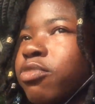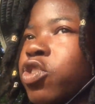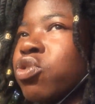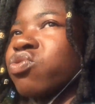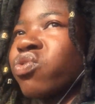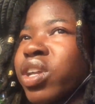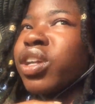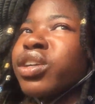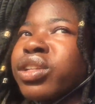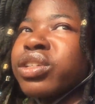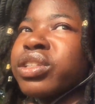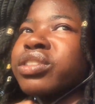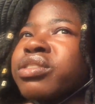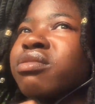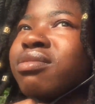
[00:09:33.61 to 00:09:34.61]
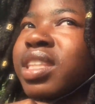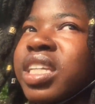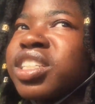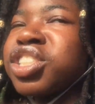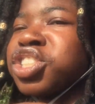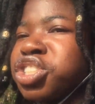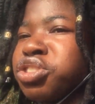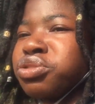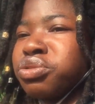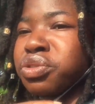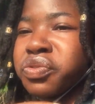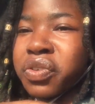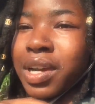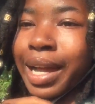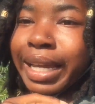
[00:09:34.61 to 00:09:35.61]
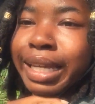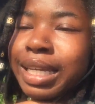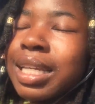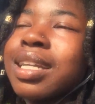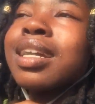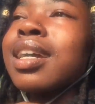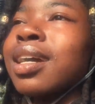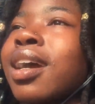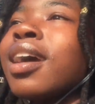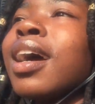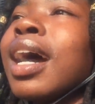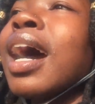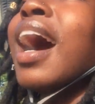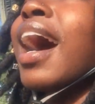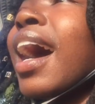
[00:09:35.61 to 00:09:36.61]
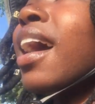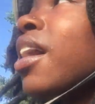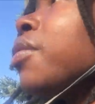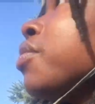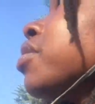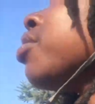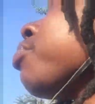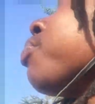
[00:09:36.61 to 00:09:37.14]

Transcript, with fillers: just regular thick shoes for hiking. I would